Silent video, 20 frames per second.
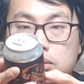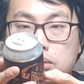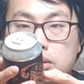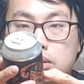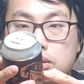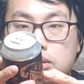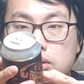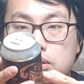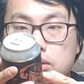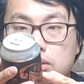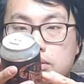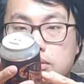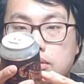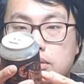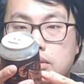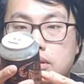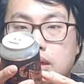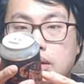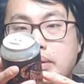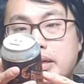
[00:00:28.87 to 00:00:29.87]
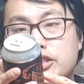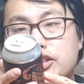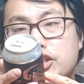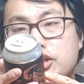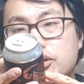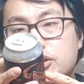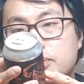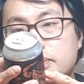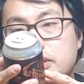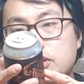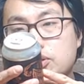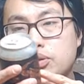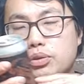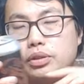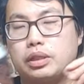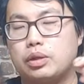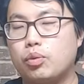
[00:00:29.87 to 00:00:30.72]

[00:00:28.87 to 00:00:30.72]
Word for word: Blue, I'm actually curious about the story.